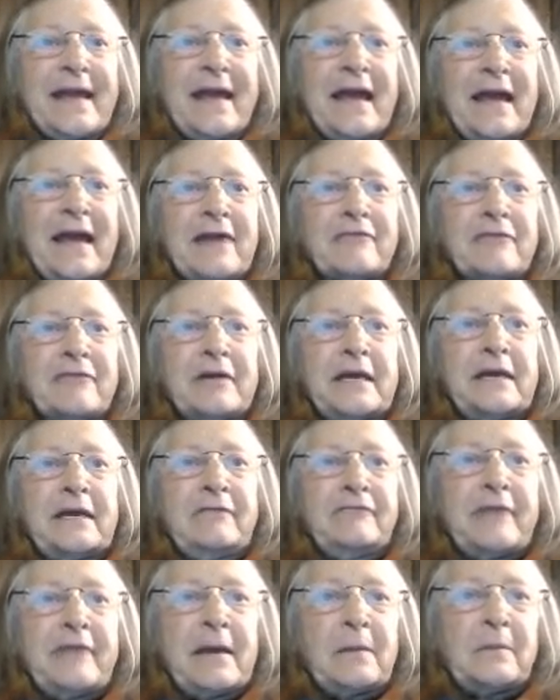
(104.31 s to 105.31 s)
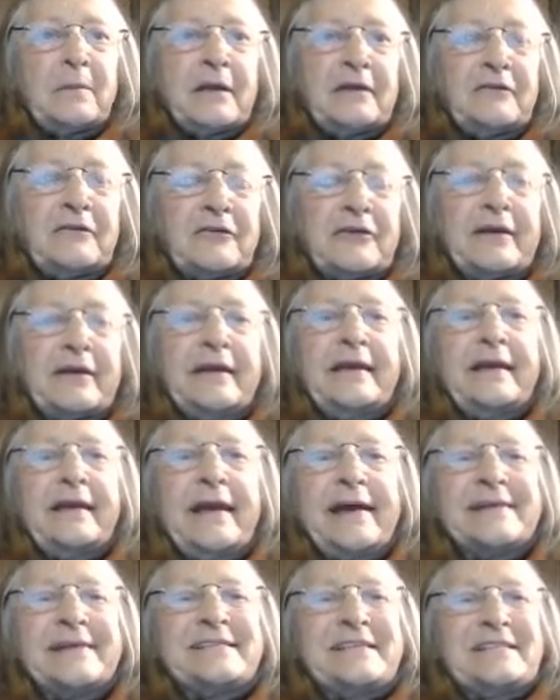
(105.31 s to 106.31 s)
Every family tree
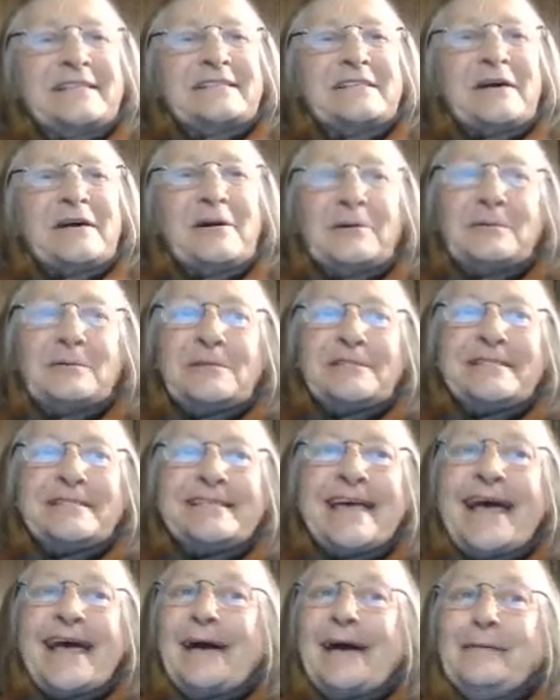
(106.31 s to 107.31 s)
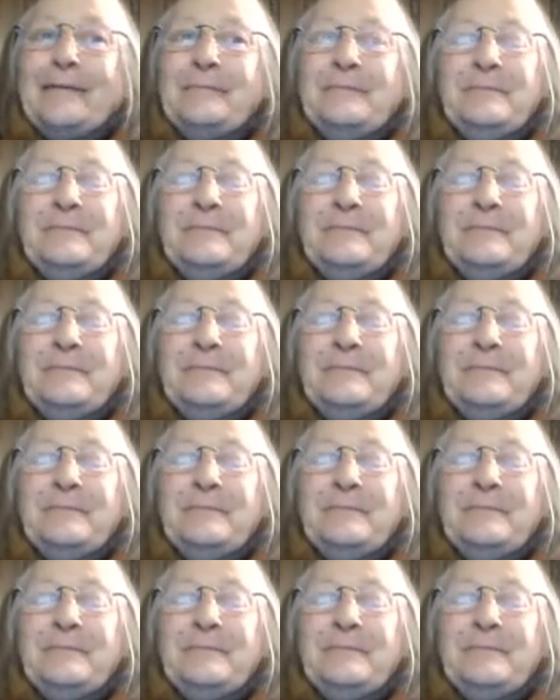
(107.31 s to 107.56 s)
has its own sap.